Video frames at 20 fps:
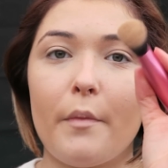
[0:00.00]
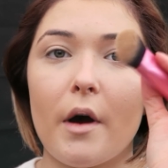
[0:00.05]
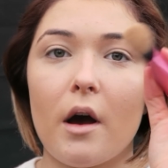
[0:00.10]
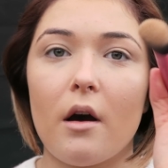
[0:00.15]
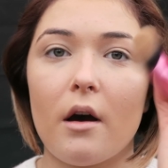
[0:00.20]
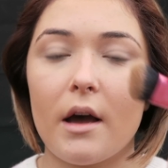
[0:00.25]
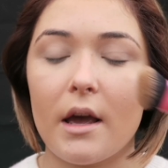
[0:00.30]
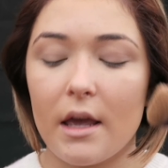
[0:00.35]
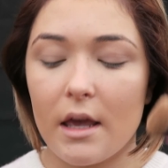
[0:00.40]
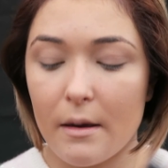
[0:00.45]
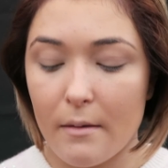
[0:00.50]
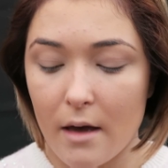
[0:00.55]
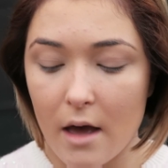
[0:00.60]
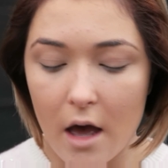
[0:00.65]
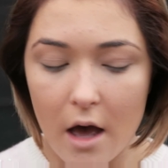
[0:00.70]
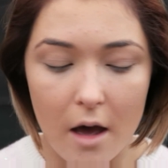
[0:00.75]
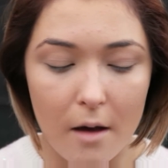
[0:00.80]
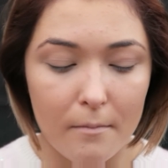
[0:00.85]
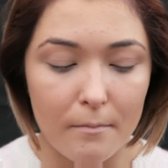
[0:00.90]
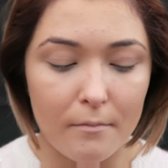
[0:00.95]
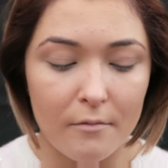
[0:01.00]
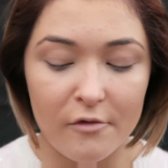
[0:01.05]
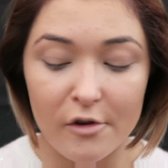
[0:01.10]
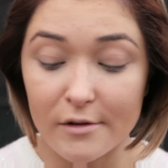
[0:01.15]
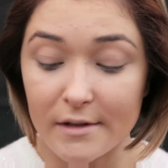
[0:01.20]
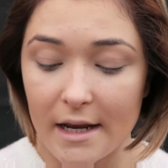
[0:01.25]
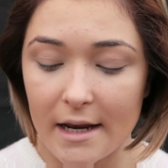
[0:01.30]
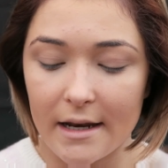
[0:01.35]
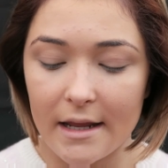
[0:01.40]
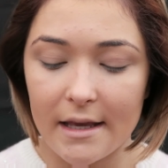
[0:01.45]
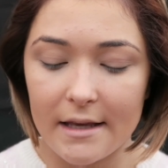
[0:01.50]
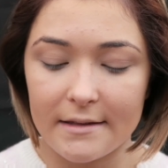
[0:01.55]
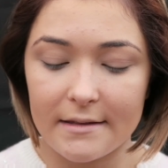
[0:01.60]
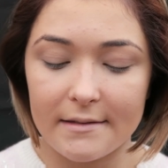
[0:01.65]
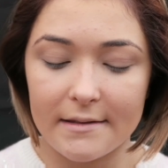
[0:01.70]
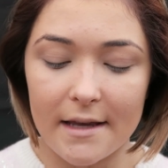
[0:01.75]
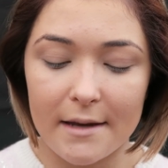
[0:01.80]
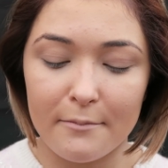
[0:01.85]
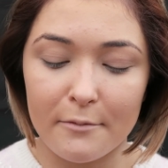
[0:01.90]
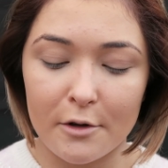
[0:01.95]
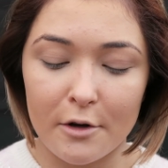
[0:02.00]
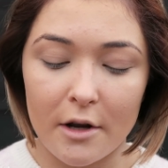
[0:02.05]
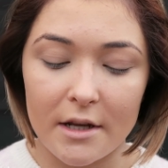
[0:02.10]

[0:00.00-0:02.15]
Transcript: by Real Techniques, the same one